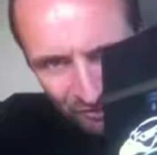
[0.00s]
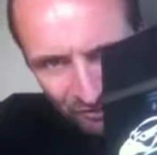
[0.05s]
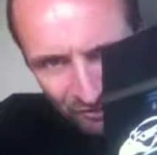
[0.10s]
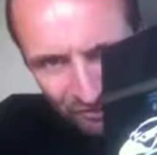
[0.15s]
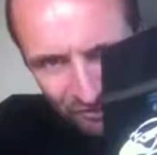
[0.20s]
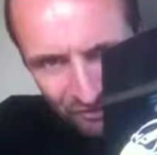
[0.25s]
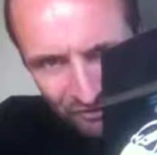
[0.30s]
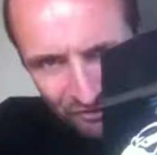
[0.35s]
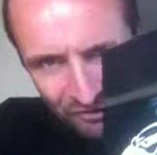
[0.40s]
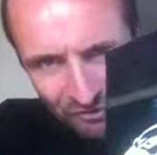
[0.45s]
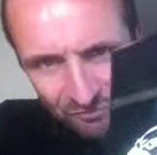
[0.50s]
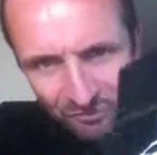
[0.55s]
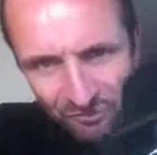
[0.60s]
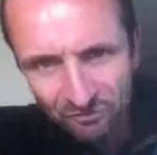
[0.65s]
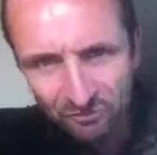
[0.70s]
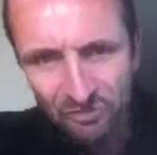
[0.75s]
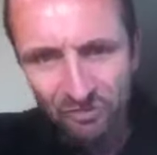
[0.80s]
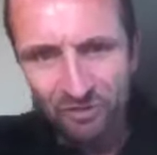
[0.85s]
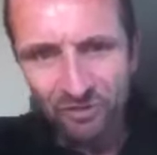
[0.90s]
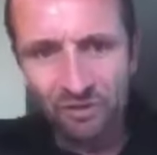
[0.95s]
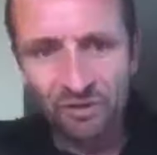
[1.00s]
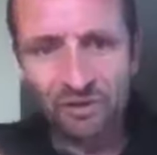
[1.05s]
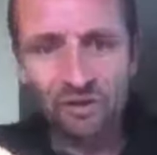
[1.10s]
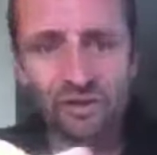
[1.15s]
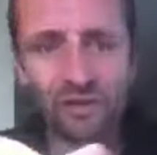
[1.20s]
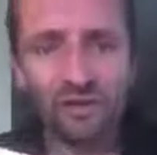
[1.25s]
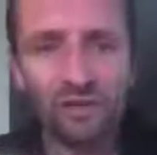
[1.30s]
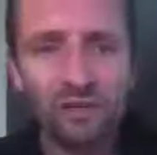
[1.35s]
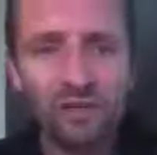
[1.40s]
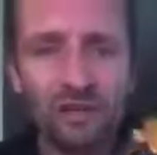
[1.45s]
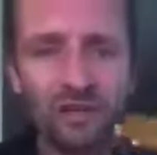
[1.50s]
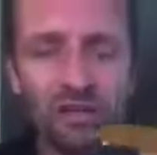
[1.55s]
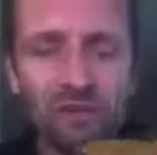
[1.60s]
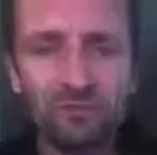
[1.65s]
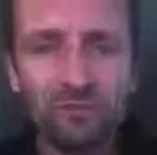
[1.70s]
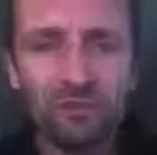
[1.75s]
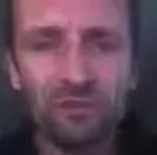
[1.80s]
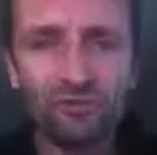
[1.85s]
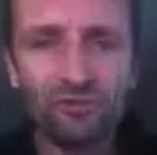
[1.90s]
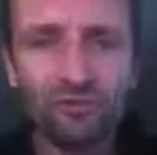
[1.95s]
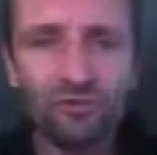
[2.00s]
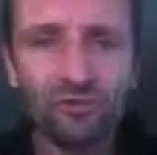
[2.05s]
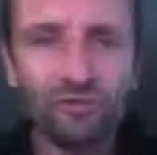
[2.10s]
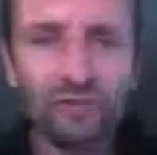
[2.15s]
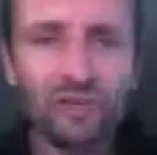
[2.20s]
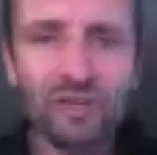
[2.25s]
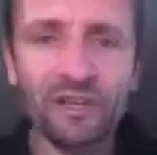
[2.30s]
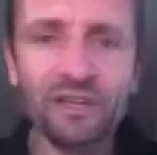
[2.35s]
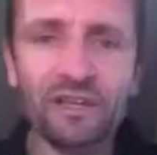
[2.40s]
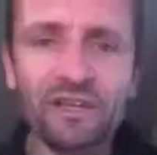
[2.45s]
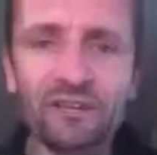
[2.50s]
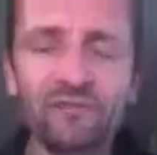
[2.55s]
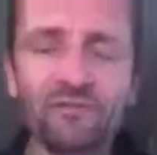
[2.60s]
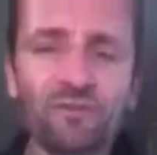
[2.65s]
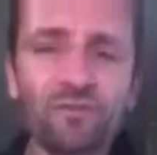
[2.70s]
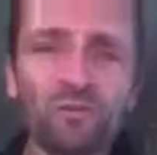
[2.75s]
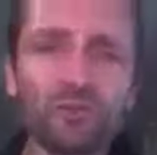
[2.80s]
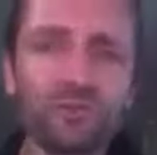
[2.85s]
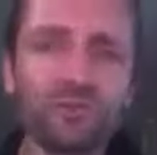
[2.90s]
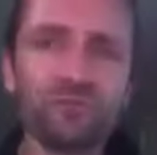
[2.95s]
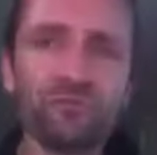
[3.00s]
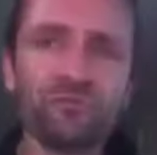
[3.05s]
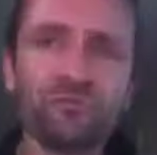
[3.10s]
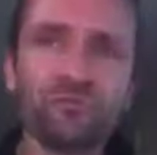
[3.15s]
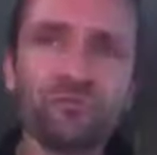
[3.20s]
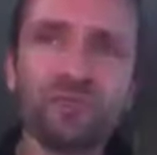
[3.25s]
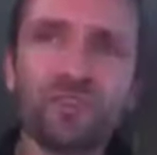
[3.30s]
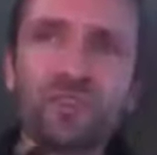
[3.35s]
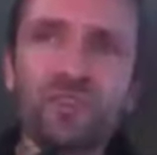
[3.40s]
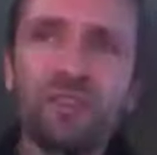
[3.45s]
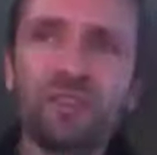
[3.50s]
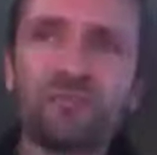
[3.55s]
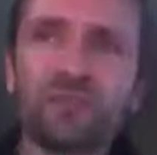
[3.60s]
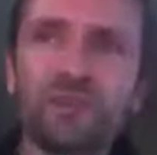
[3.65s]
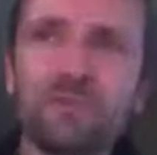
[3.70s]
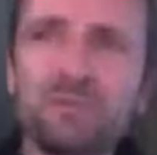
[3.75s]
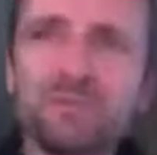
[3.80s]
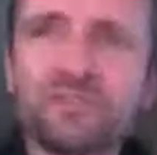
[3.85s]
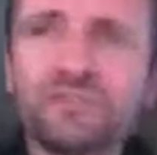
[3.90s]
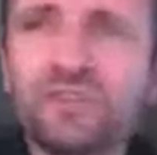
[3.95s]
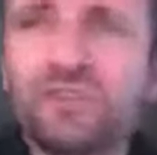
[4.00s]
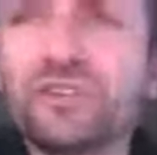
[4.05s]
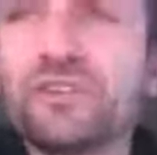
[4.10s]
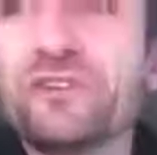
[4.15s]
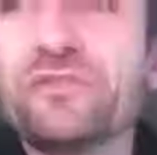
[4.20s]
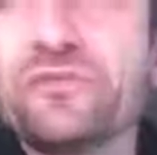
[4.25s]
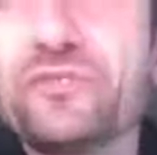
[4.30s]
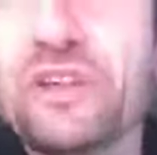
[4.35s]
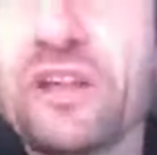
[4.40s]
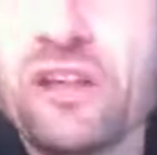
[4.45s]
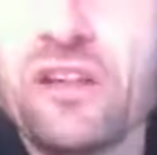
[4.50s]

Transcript: but it does come up. Let me do that again for you. Uh, maybe turn off the